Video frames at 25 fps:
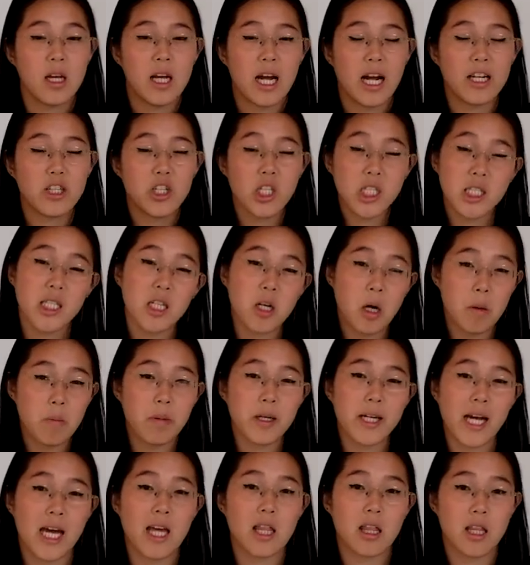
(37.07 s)
And just to
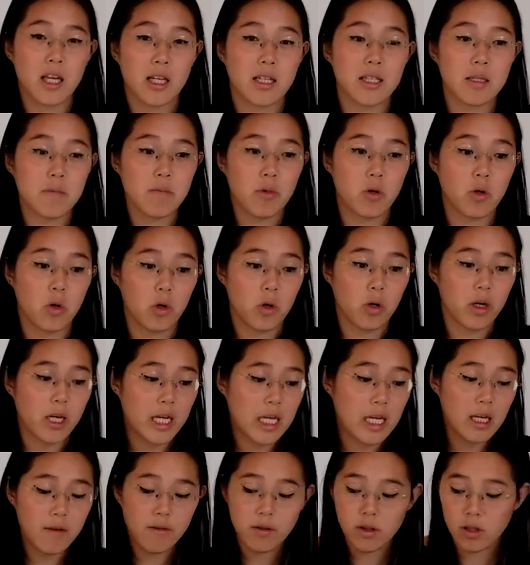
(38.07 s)
complicate things more,
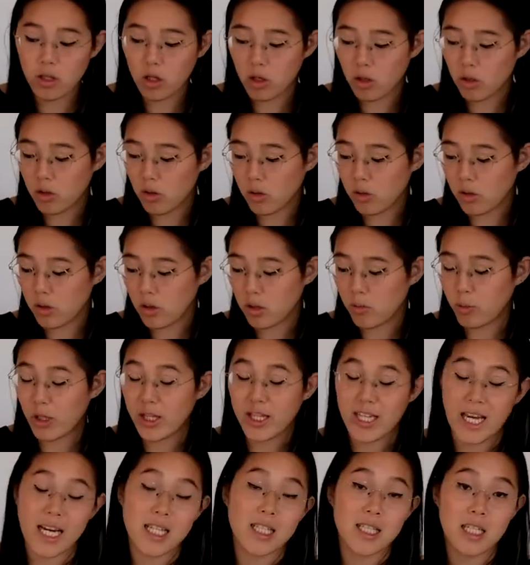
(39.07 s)
even though when
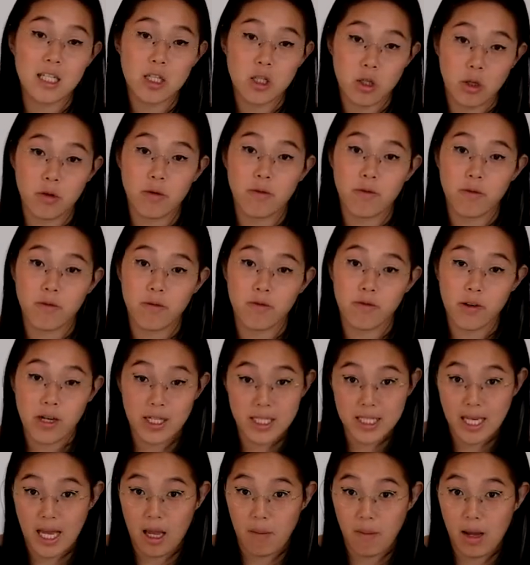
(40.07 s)
the X-T2
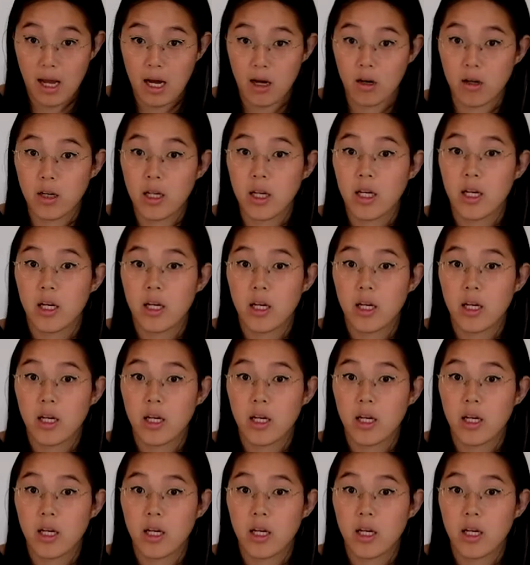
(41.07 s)
first came out